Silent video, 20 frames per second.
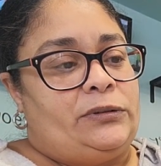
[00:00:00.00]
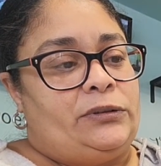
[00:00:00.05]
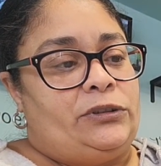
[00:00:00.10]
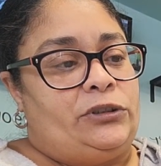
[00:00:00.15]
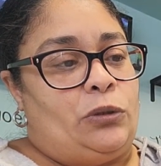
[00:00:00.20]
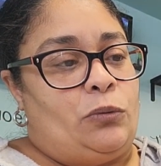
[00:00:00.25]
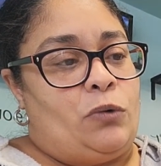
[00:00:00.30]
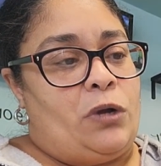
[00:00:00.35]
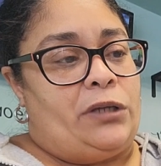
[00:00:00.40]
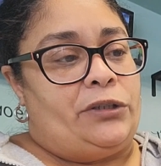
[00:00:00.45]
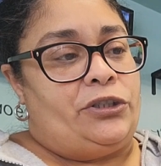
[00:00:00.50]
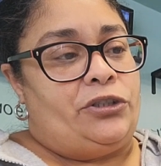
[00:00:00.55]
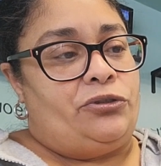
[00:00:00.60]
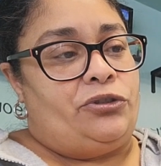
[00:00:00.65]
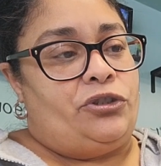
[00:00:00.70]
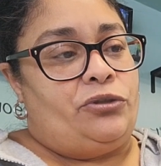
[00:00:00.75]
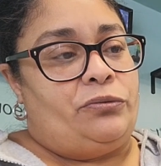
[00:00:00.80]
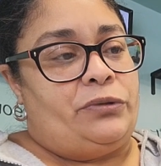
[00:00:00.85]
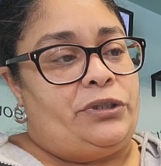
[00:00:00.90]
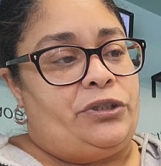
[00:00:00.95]
So while you're
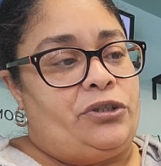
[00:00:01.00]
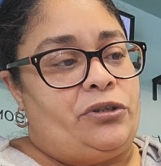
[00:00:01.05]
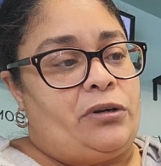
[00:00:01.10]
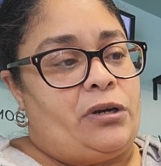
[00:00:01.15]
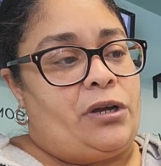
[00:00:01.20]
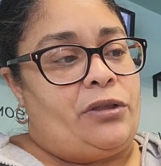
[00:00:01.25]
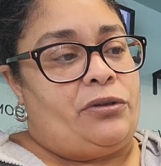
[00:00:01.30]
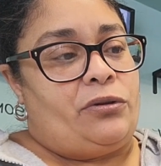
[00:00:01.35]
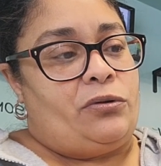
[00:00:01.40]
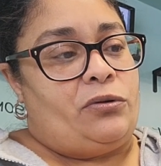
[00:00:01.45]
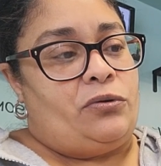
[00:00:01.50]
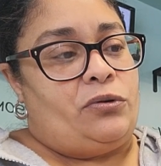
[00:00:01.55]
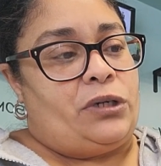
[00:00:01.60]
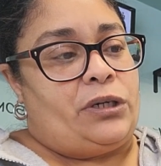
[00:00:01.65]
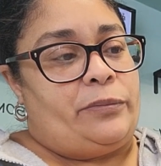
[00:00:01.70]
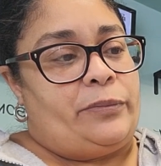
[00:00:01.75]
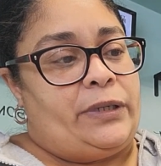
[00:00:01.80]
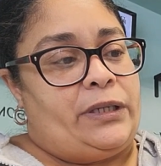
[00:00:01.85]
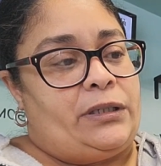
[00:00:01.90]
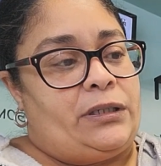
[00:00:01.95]
doing your other
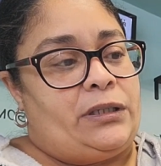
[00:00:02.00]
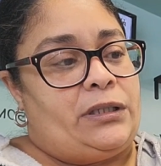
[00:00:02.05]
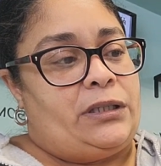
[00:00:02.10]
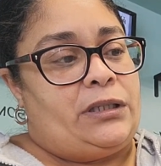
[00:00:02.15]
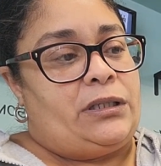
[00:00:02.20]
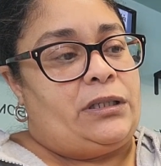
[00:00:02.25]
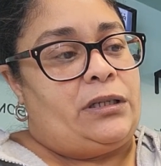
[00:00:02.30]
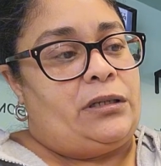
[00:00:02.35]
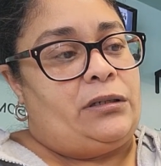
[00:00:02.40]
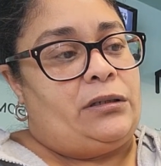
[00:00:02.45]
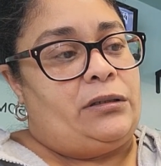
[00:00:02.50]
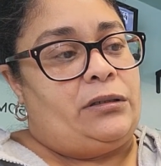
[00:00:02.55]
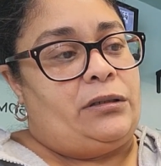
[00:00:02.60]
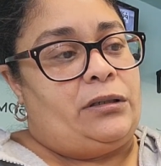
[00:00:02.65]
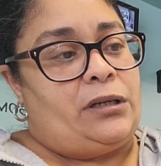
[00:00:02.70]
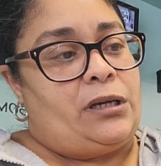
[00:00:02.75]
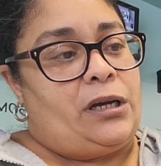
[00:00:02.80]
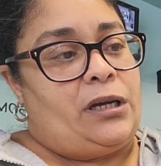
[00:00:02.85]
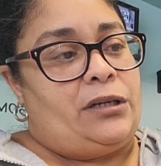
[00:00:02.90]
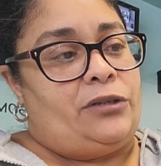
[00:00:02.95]
ornaments,
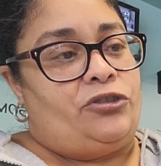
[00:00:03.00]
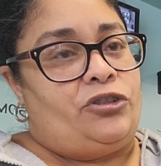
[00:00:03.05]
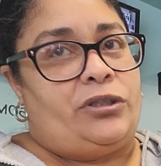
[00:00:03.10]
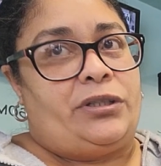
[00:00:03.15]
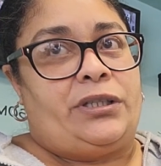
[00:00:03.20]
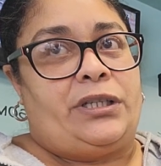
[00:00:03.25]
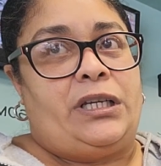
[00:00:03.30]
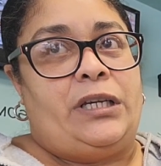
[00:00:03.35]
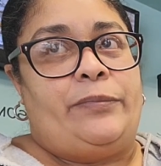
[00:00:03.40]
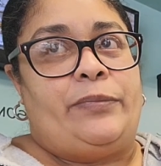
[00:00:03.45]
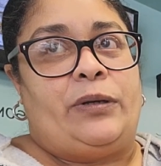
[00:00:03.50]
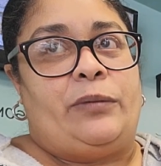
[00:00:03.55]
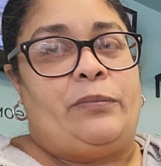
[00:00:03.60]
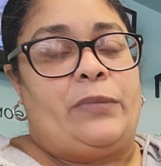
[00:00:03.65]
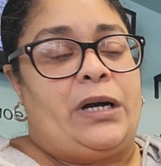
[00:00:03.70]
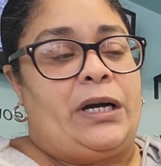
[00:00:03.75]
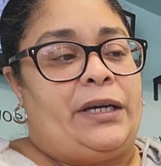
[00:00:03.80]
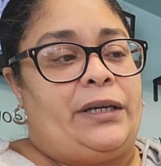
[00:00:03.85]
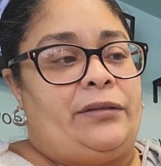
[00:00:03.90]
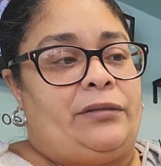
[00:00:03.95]
just keep in
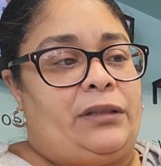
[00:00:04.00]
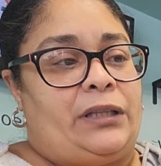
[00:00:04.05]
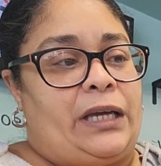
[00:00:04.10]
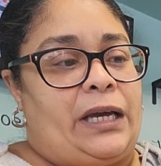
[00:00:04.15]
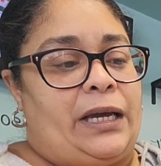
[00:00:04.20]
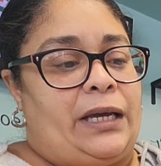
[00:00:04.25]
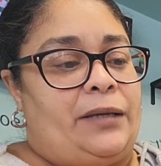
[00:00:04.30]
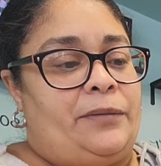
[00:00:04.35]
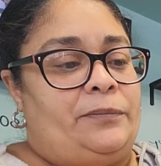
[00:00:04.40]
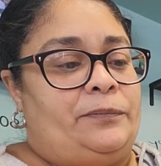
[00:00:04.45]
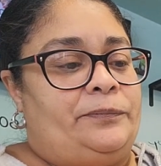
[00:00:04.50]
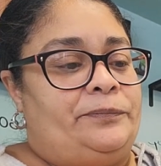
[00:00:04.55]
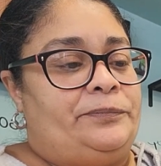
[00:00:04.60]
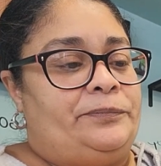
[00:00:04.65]
mind that